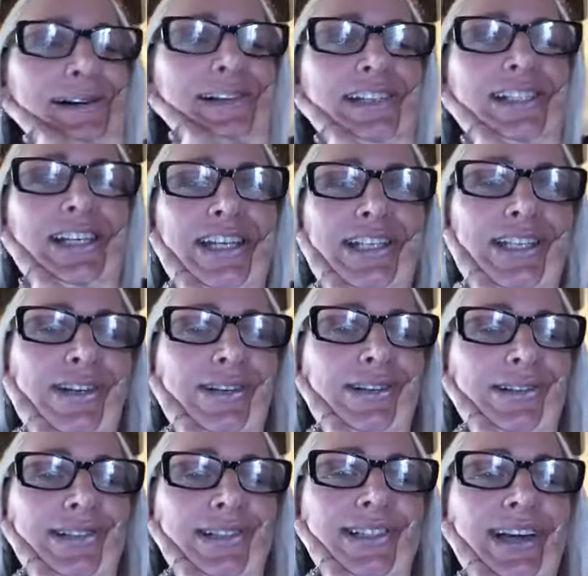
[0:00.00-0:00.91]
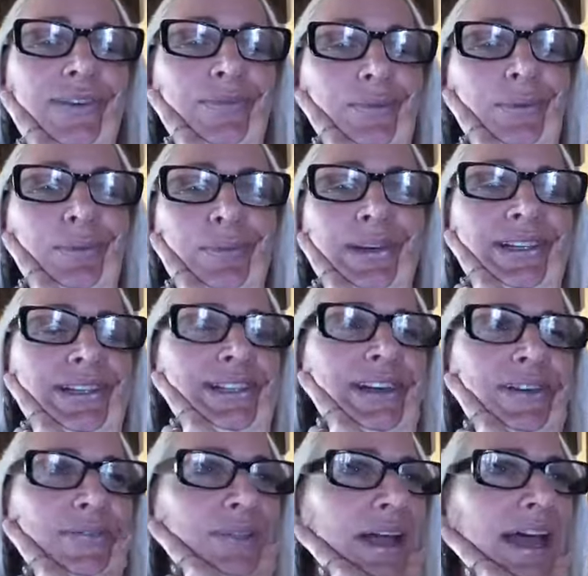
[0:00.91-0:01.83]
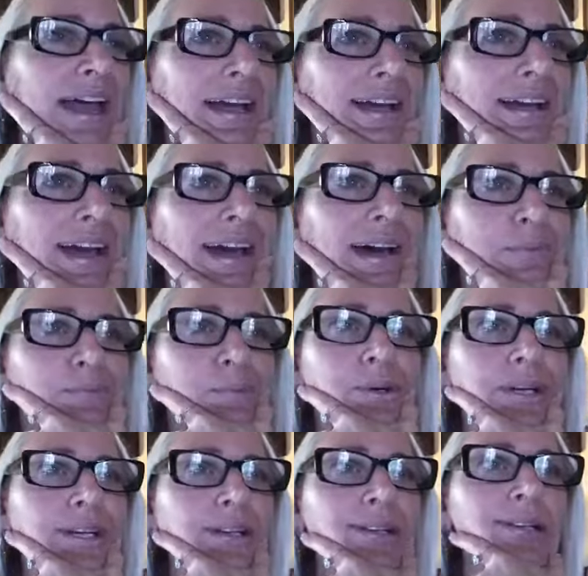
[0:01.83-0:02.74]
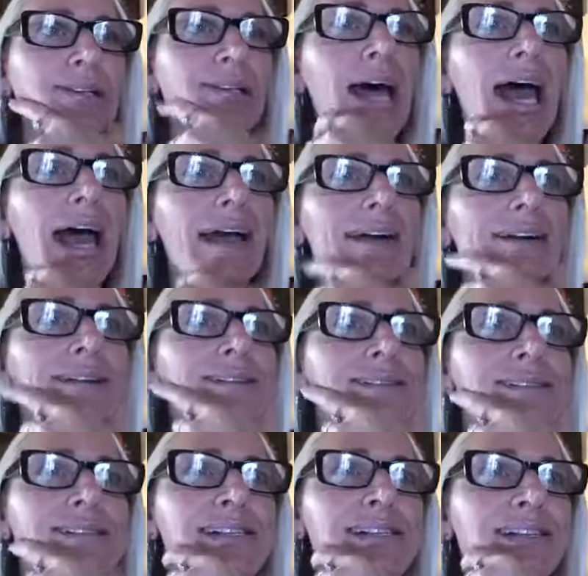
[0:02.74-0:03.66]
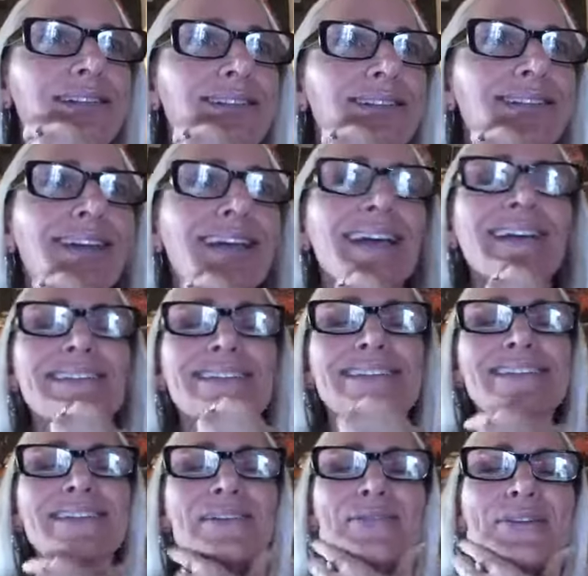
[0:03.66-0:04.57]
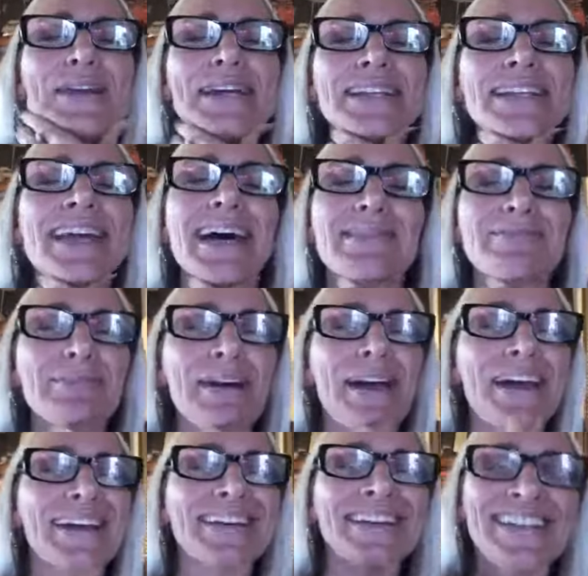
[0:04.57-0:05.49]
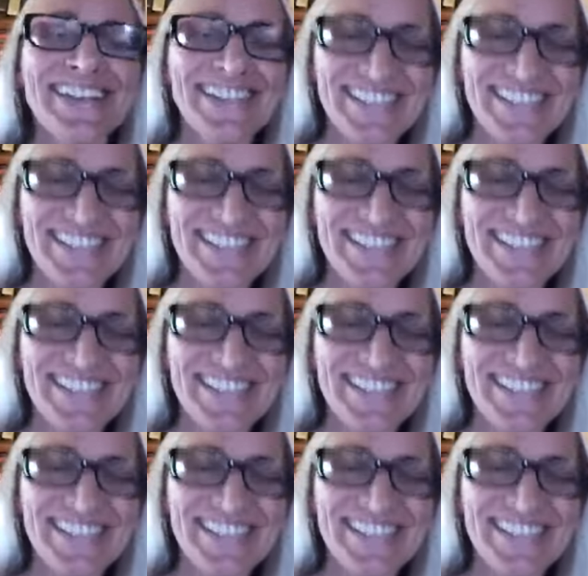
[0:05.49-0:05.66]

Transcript: Cheesy girl stuff would be stuff like Pretty Little Liars and stuff like that, Brian.